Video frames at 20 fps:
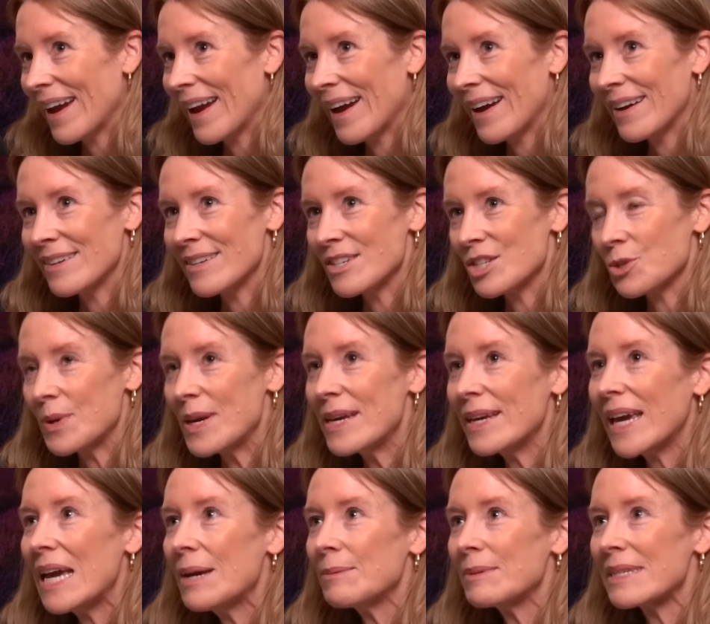And so he
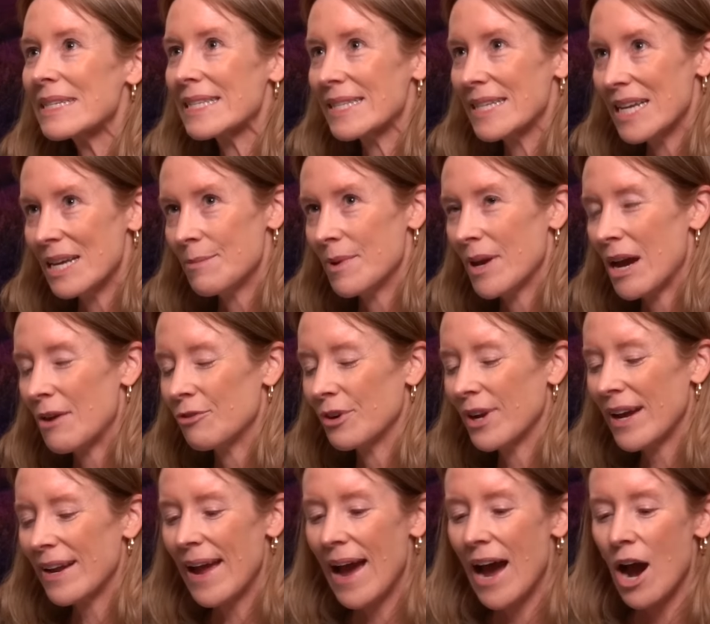came to see me. I
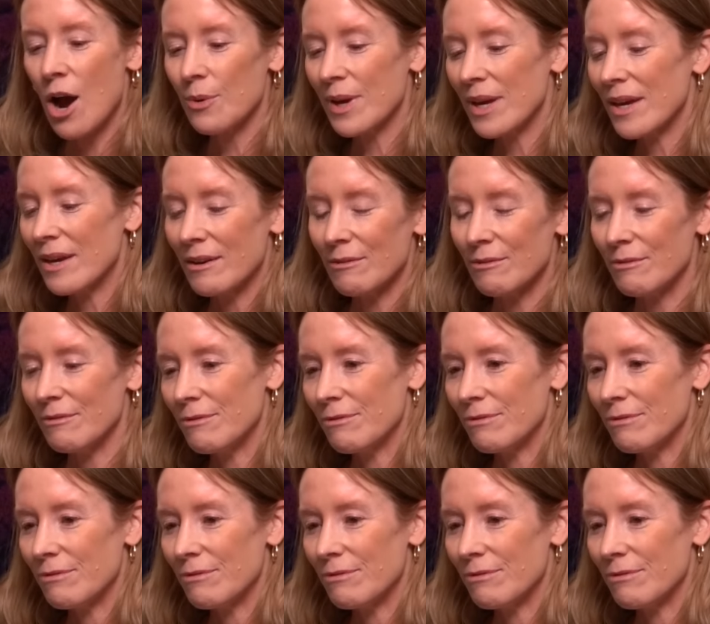forget how he